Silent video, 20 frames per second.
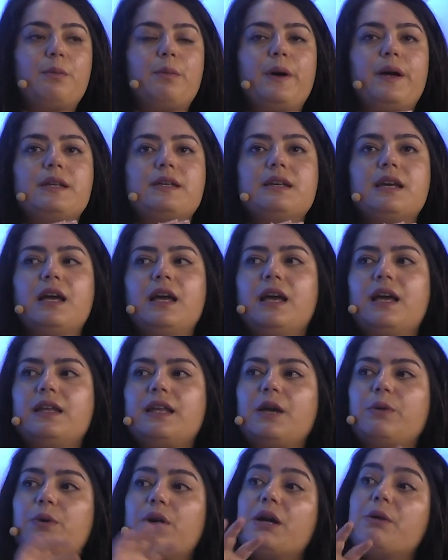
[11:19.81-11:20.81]
but
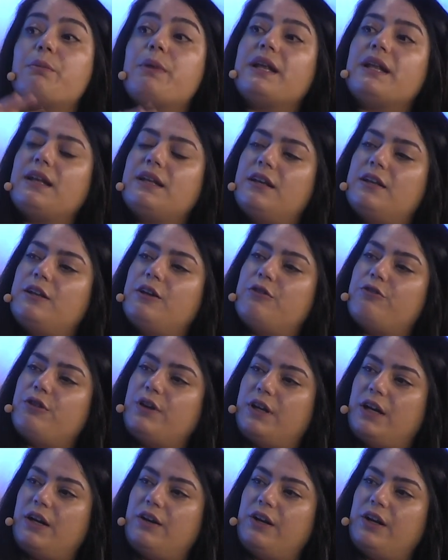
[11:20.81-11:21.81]
they were embedded in
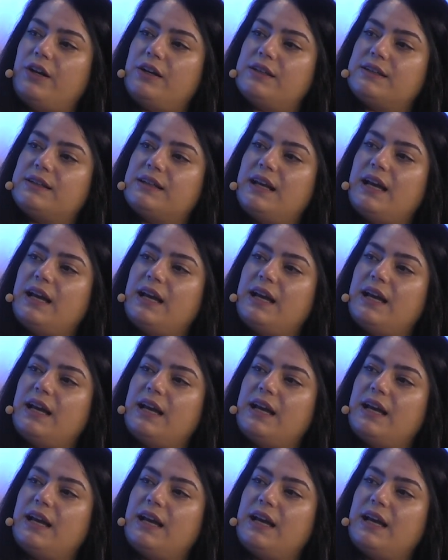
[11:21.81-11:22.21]
different areas.